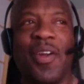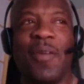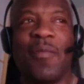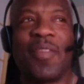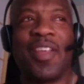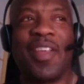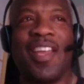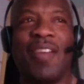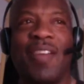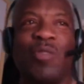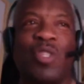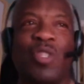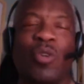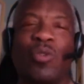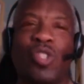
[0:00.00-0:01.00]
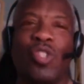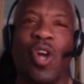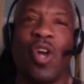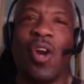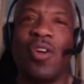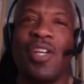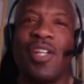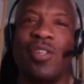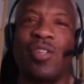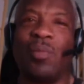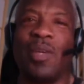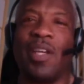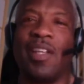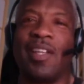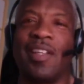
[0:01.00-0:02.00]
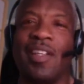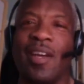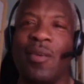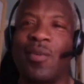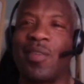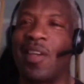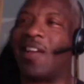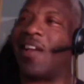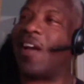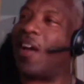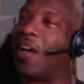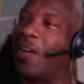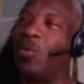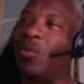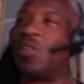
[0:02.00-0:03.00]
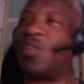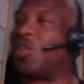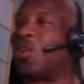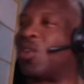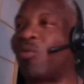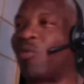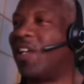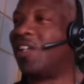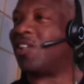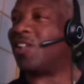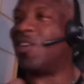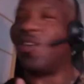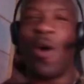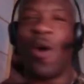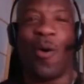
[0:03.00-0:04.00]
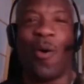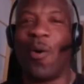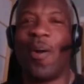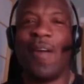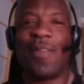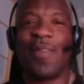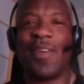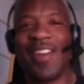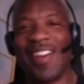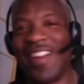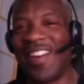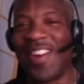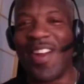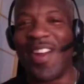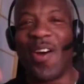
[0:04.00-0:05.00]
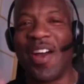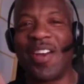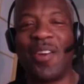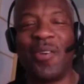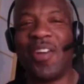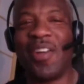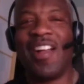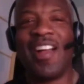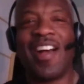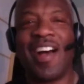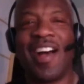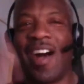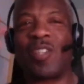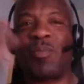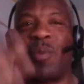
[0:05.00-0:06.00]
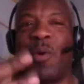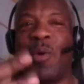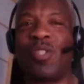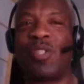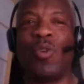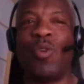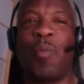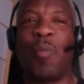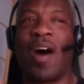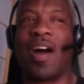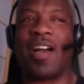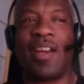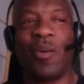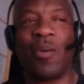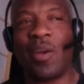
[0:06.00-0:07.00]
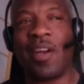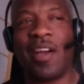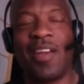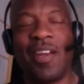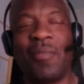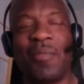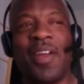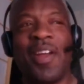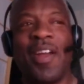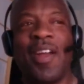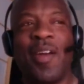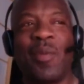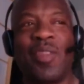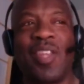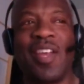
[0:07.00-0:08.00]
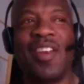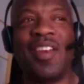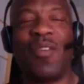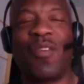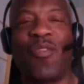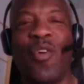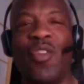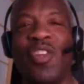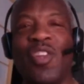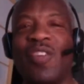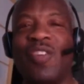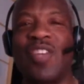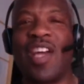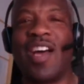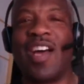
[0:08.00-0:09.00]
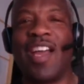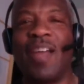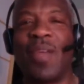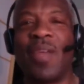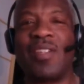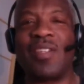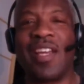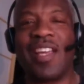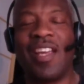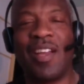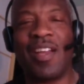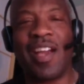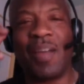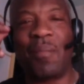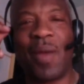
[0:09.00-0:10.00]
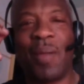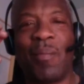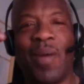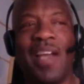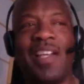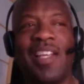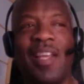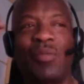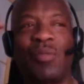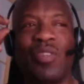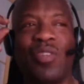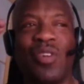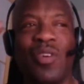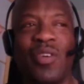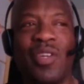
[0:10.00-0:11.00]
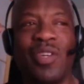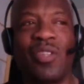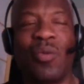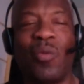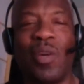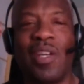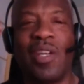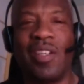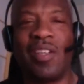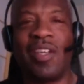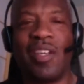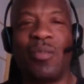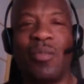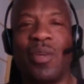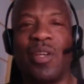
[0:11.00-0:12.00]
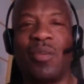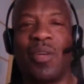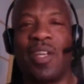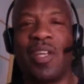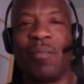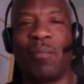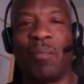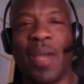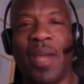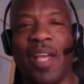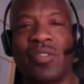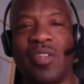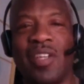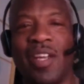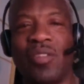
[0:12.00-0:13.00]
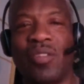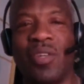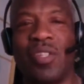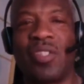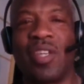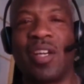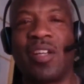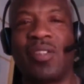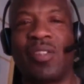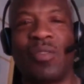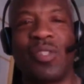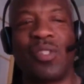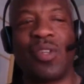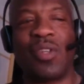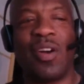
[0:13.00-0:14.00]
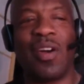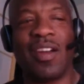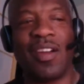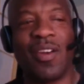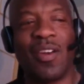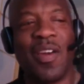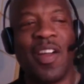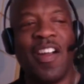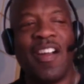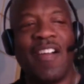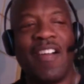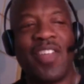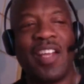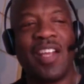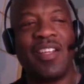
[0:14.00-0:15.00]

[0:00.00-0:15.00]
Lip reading: it was so jarring to me that I was like, this is crazy. No, I don't. Oxbow is Tupac. I know but then in the fullness of time, as my mind keeps returning to what he did when he mastered that 30 seconds of a song, I go, that,